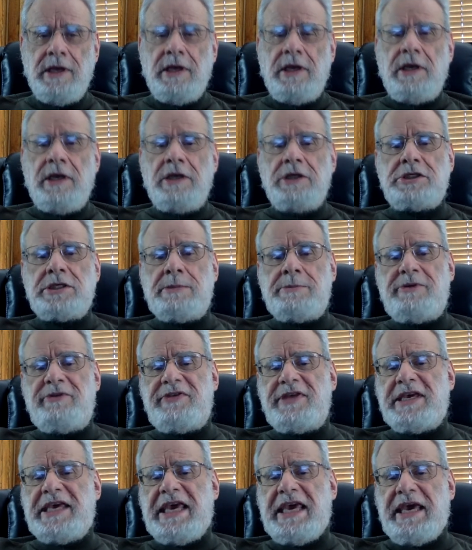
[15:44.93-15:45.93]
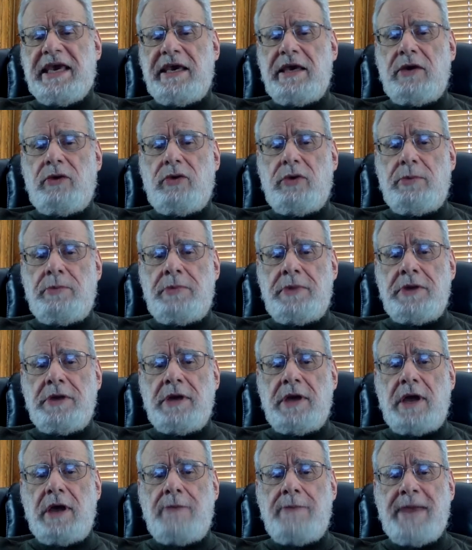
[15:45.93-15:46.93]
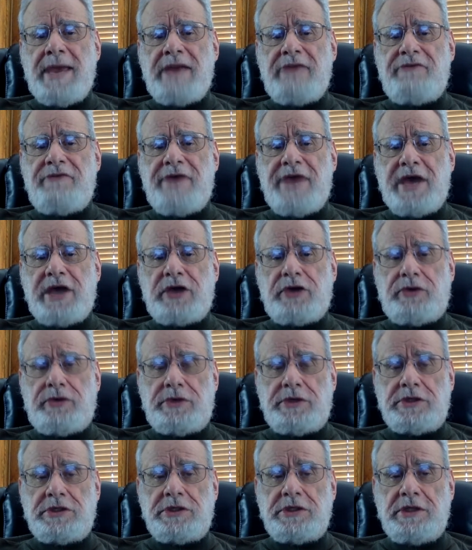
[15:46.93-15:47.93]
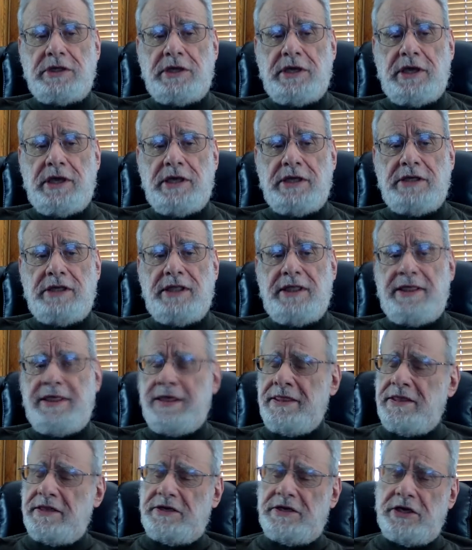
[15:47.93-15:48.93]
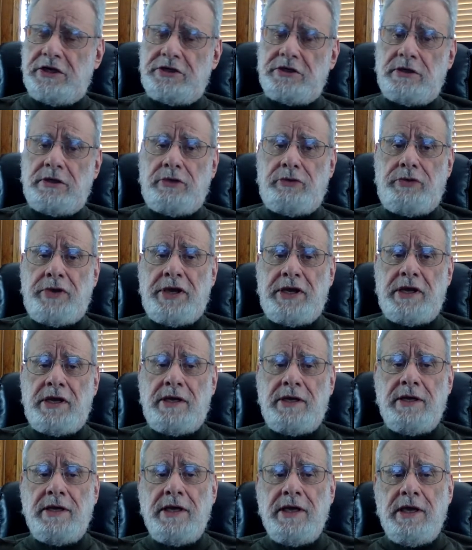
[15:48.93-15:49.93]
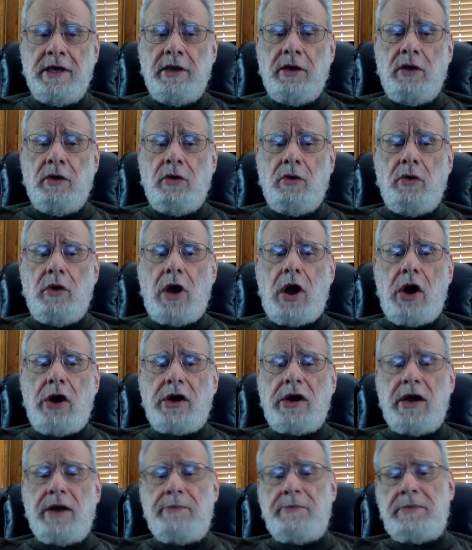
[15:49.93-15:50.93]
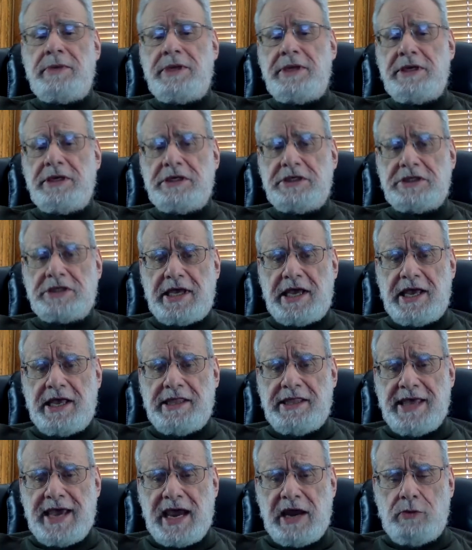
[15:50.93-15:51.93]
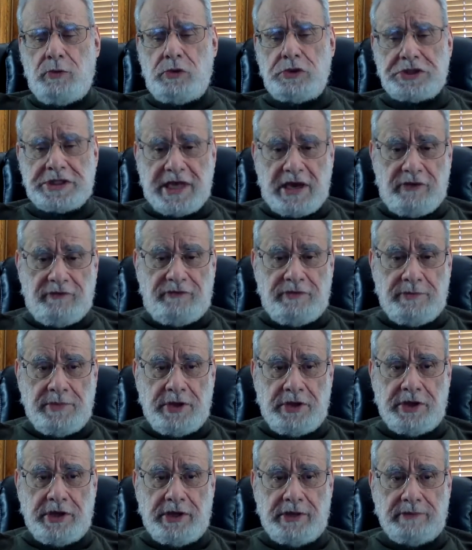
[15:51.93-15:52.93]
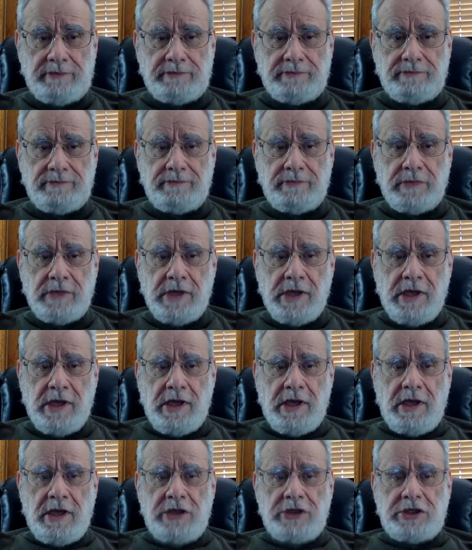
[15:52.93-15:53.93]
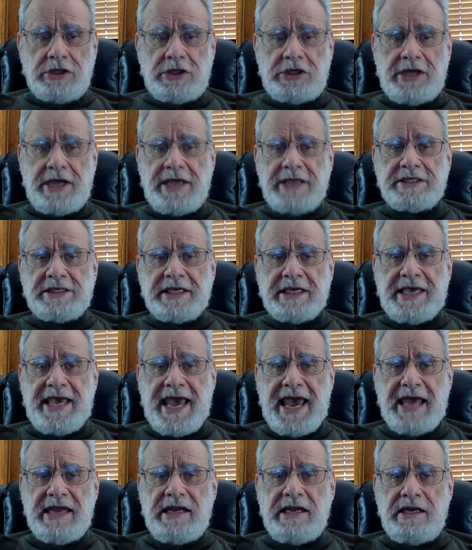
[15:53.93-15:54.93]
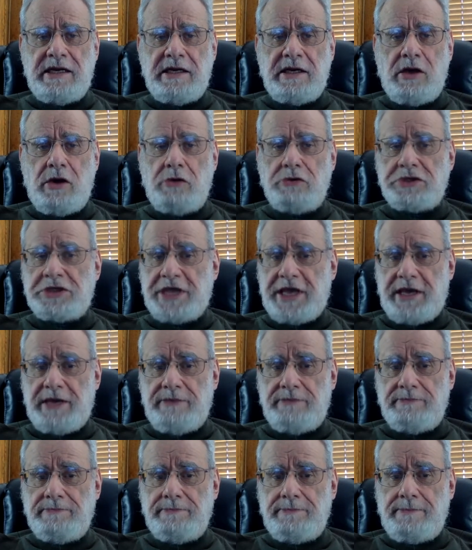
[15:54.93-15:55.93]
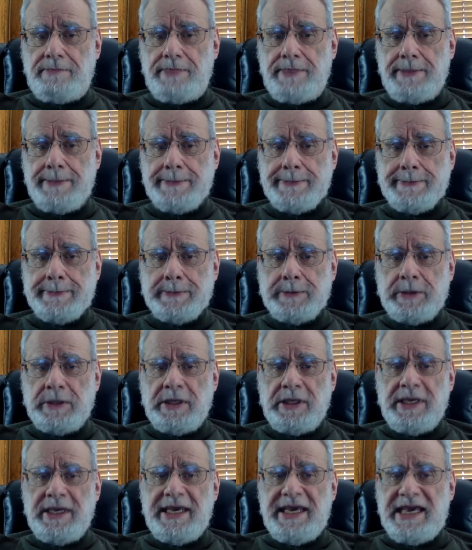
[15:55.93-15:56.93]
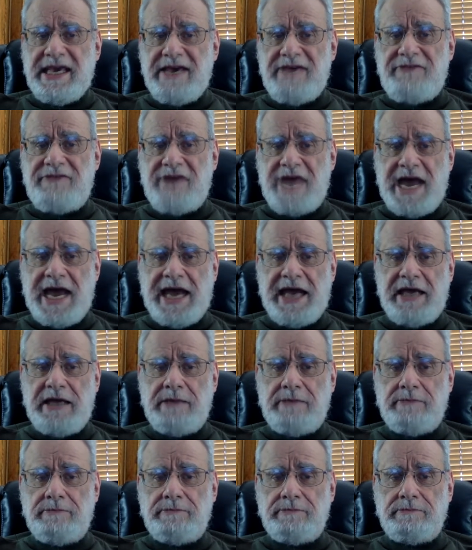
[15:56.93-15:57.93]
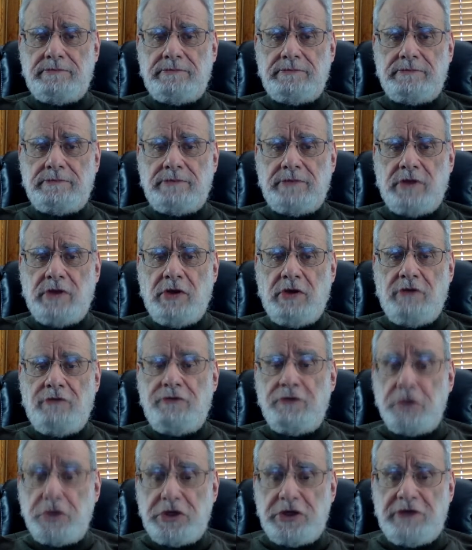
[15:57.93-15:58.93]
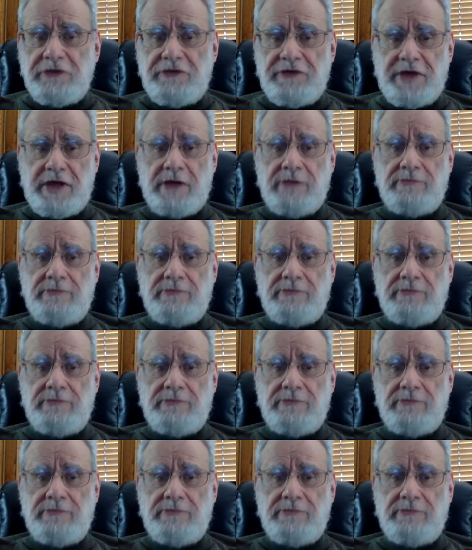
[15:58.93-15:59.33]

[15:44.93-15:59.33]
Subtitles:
Some of the key equipment manufacturers in the digital arena are companies that will sound familiar, such as Canon OSE, EFI, Fujifilm,